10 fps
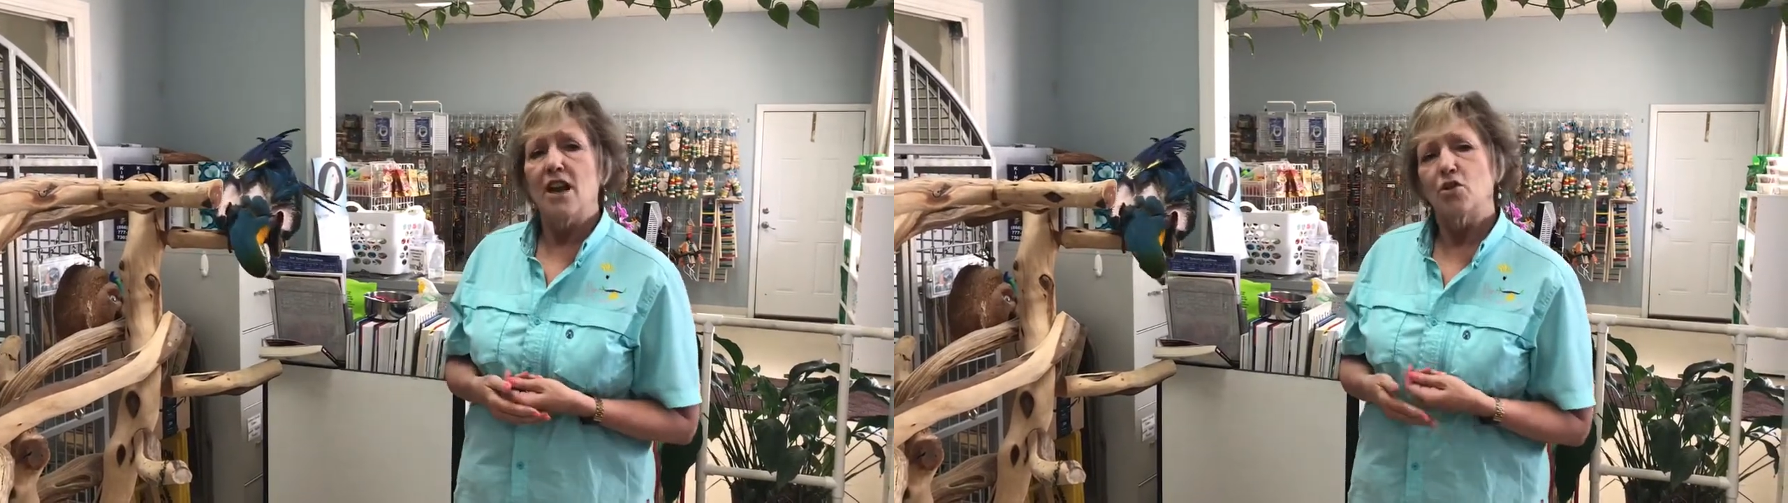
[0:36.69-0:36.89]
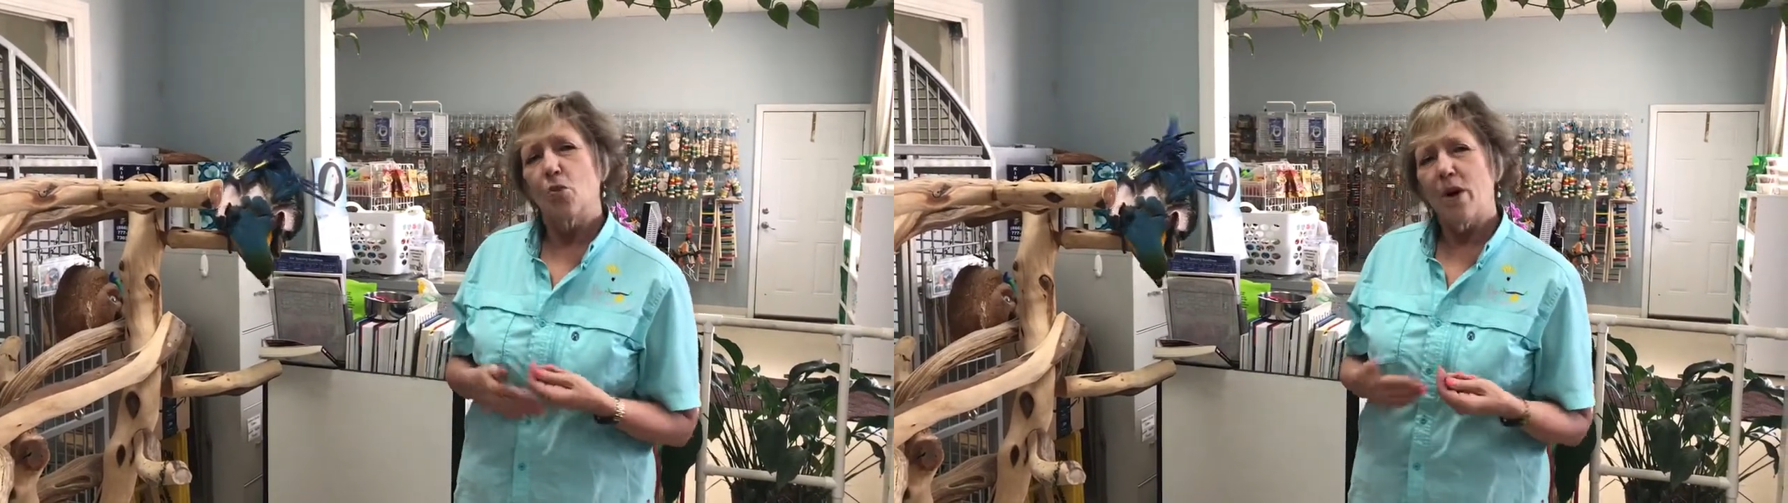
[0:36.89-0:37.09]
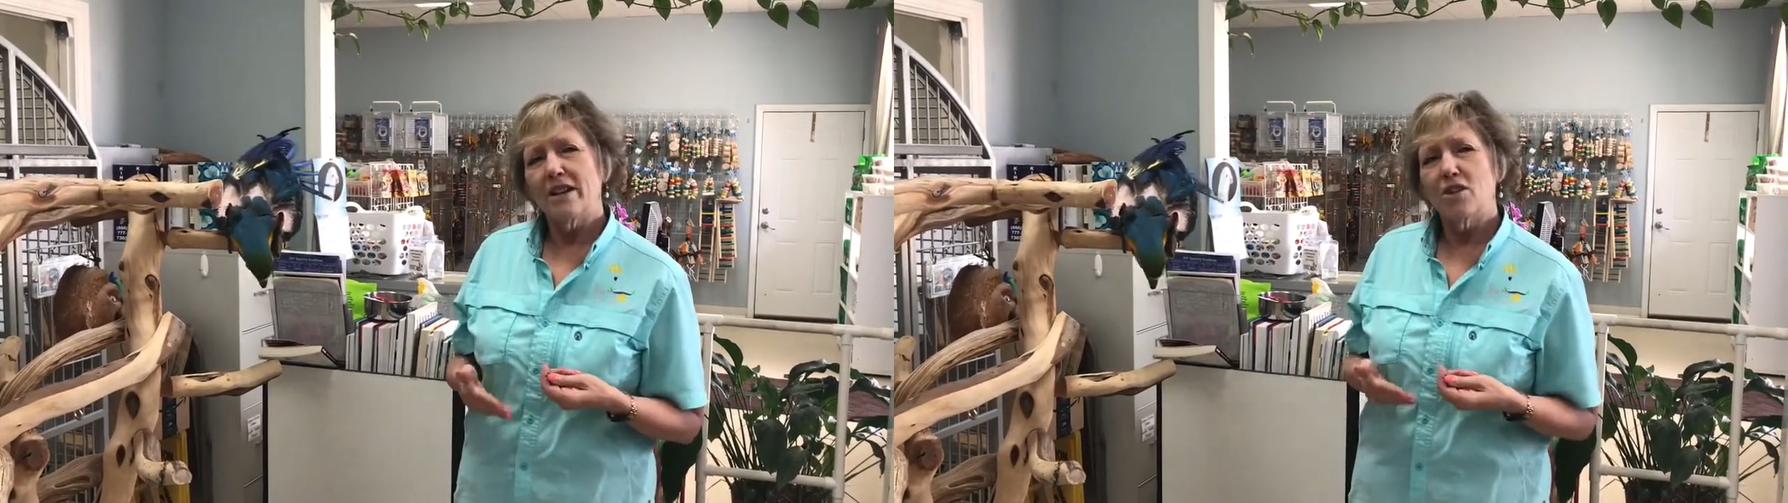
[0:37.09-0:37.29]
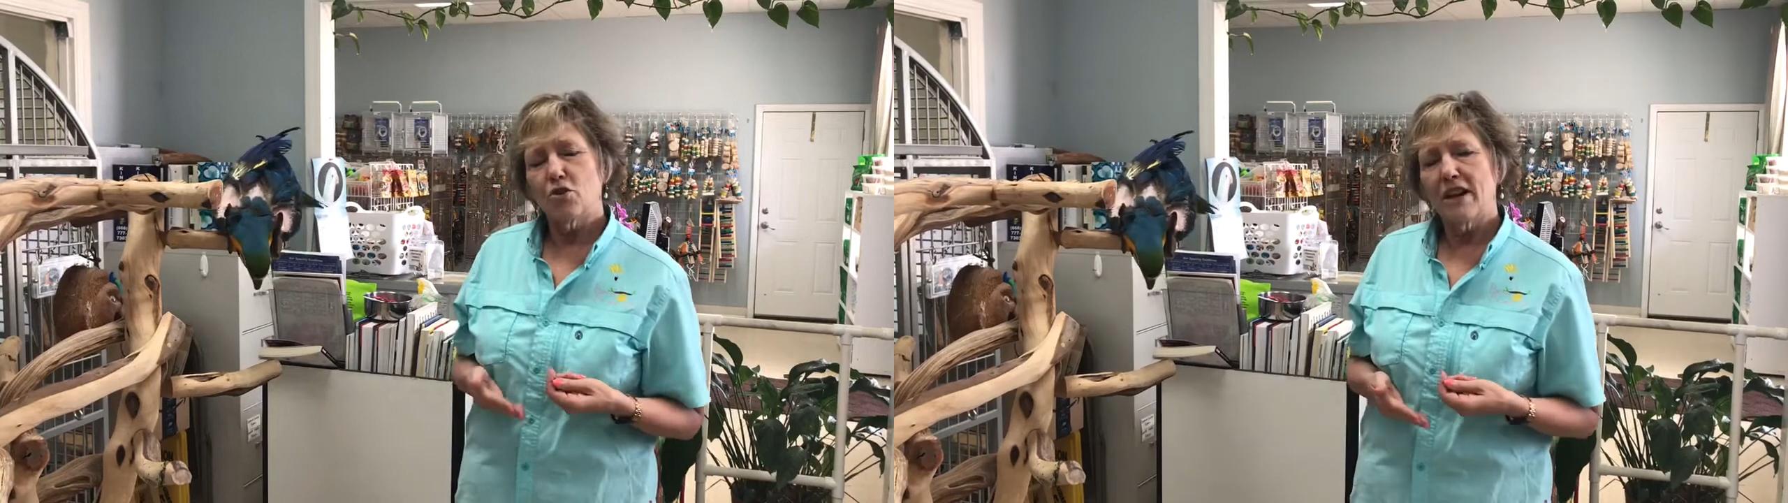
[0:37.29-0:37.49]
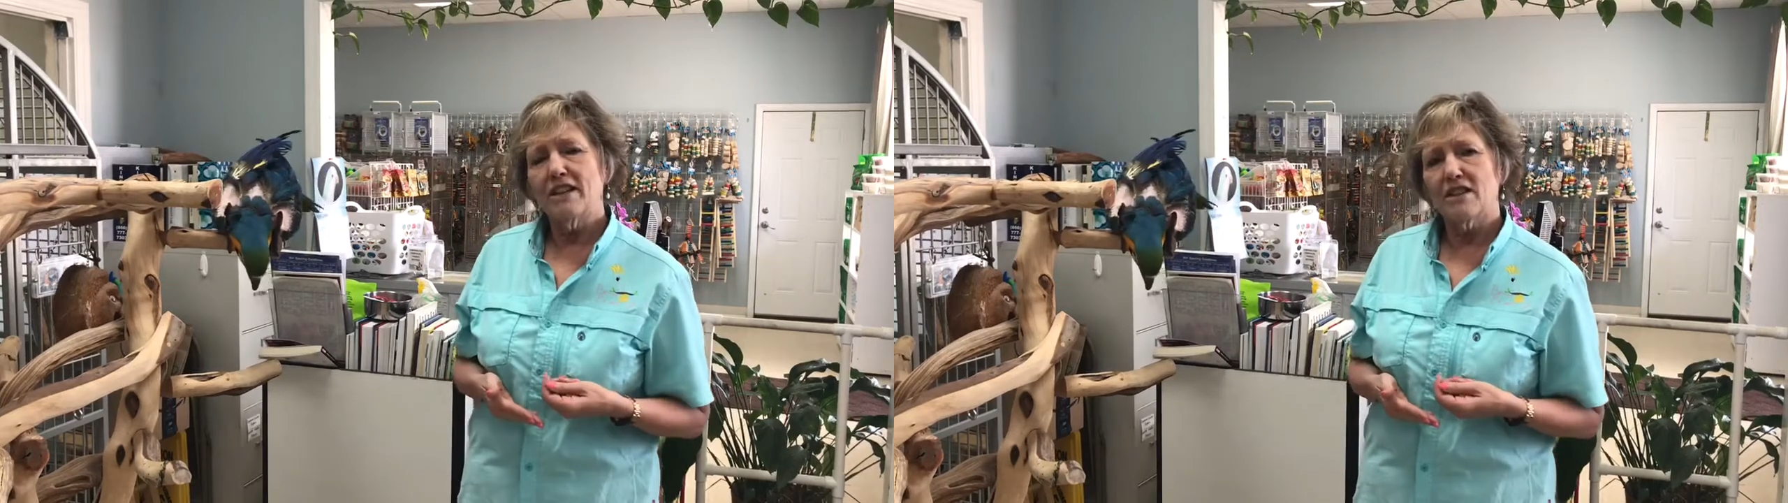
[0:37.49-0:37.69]
So what does
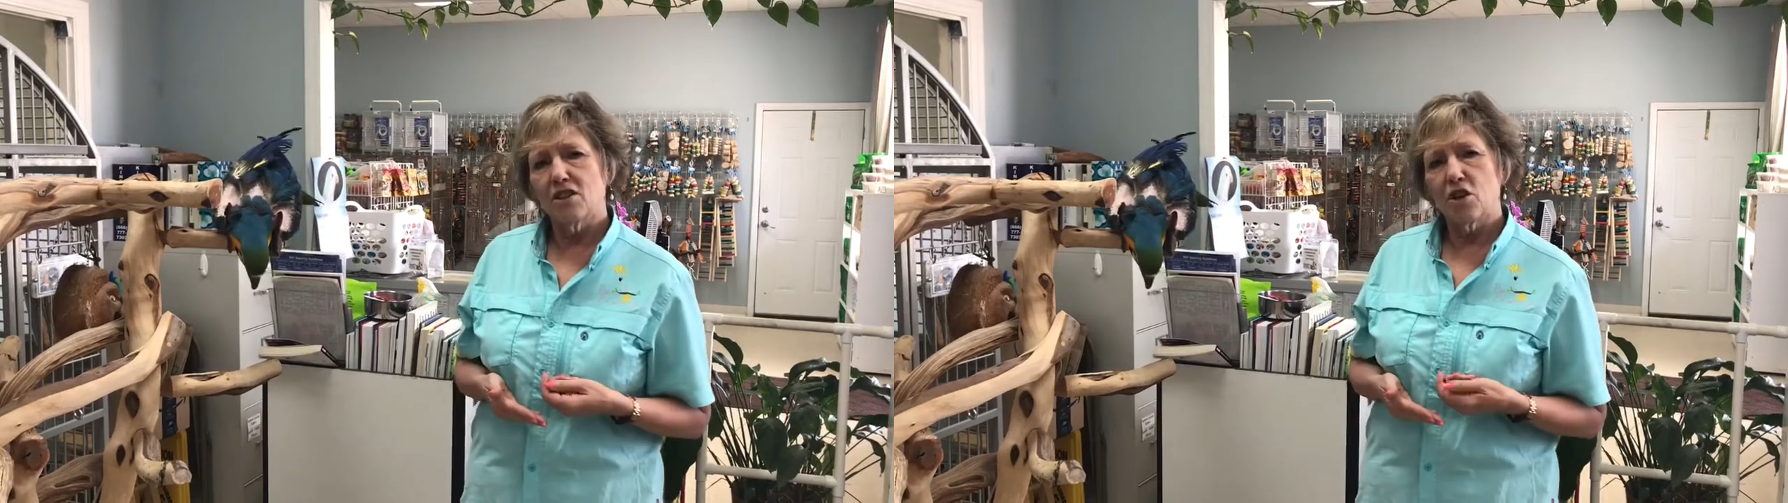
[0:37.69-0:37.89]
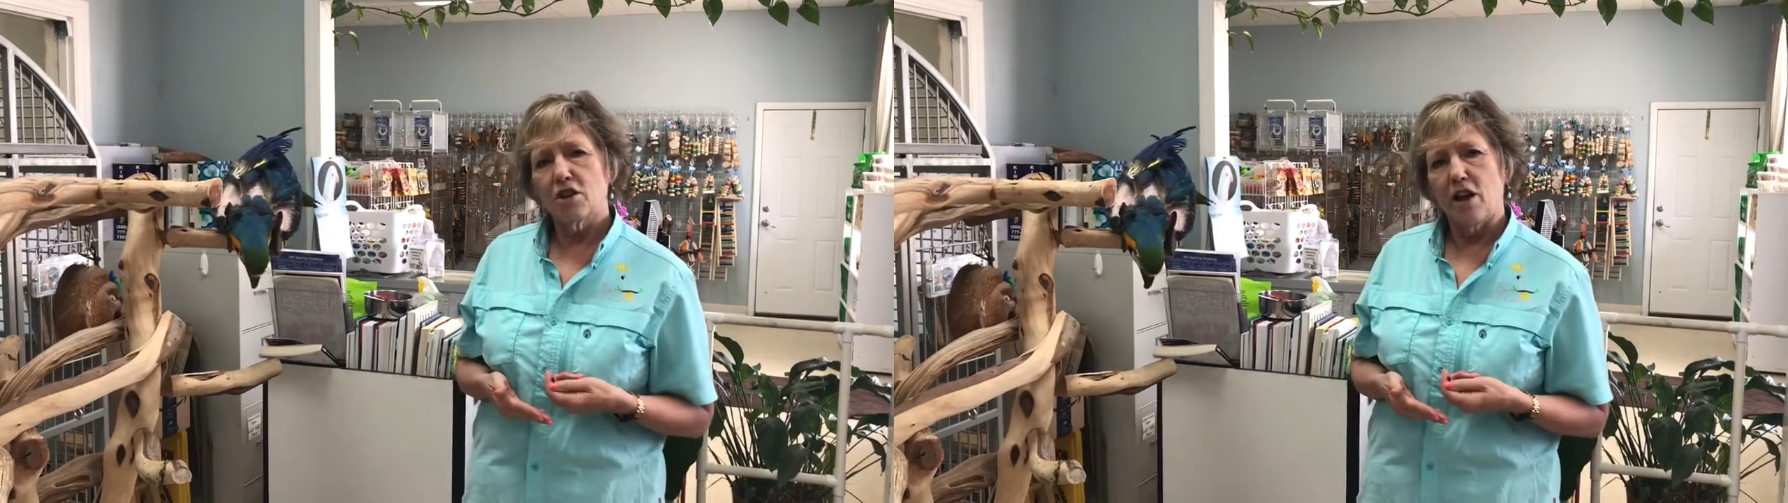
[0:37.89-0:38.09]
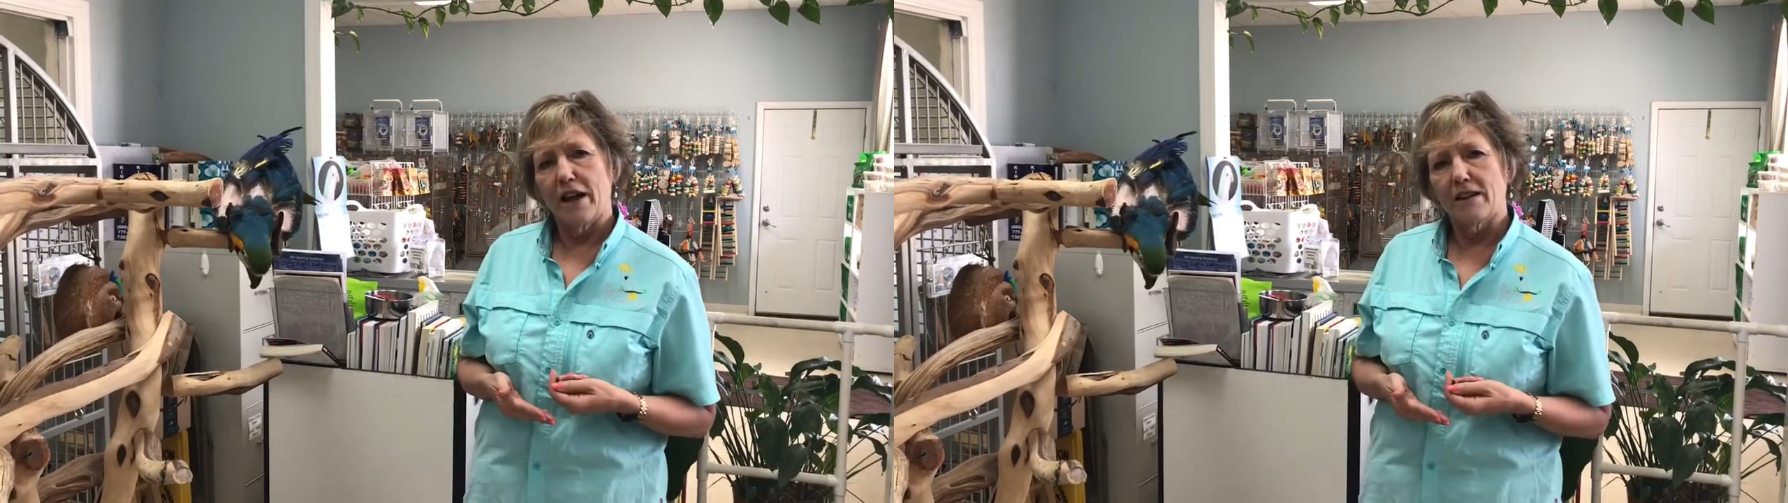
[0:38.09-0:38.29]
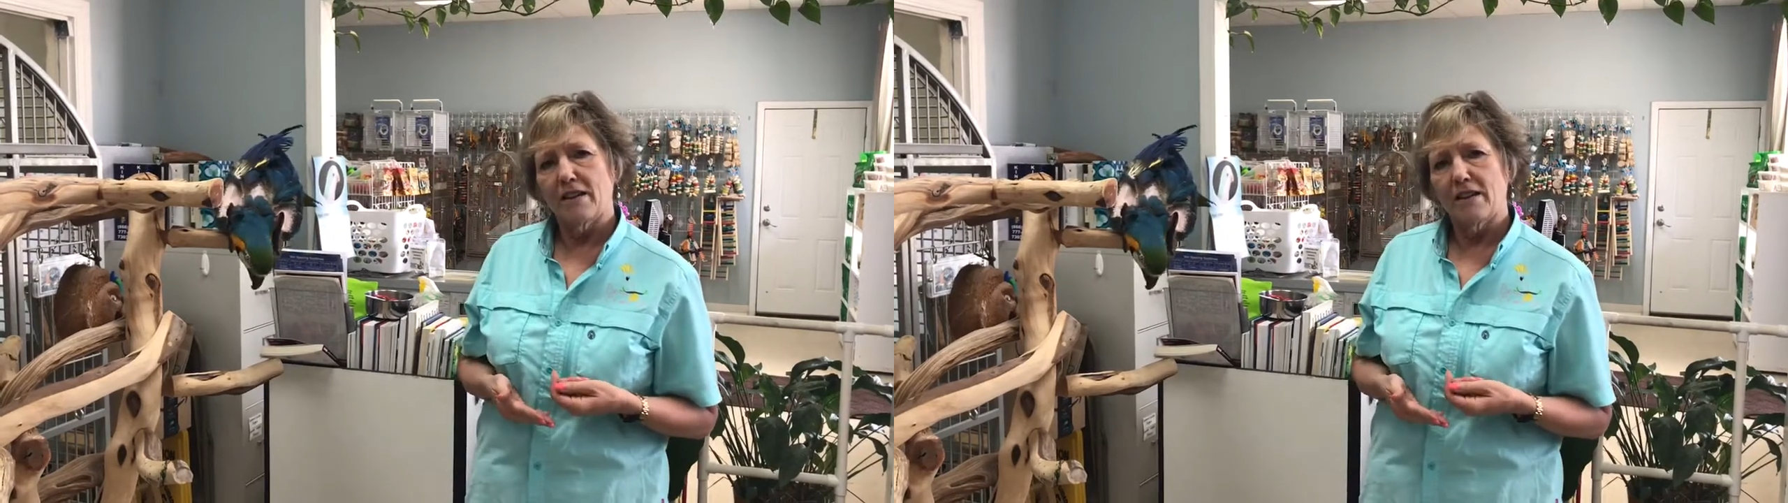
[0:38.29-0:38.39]
trust look like?